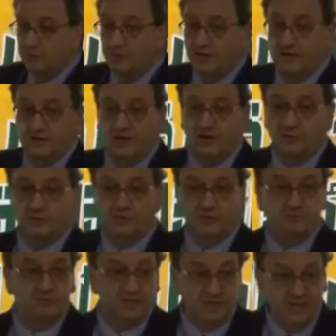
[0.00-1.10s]
find out
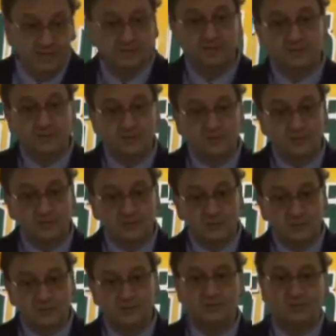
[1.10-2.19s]
if the catheter is a
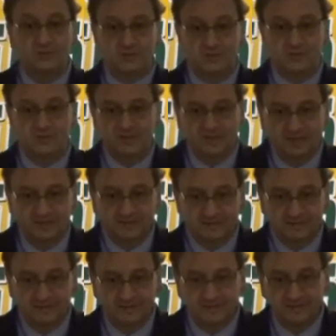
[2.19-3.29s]
source versus the
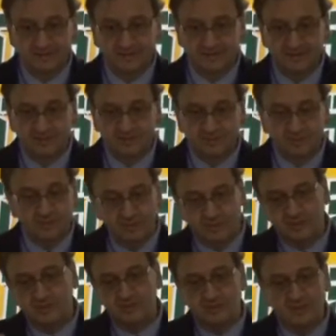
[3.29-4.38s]
gut.
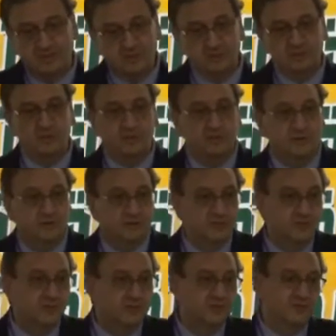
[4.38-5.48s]
Because it's a
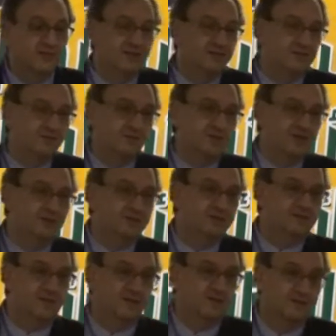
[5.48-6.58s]
microorganism in the gut, you cannot
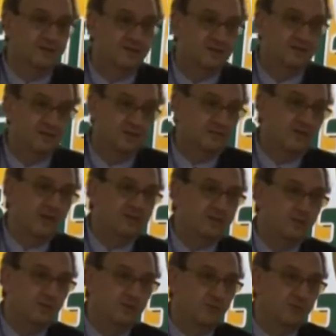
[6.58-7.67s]
tell. They've had
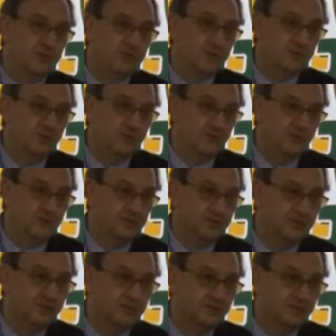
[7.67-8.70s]
abdominal surgery.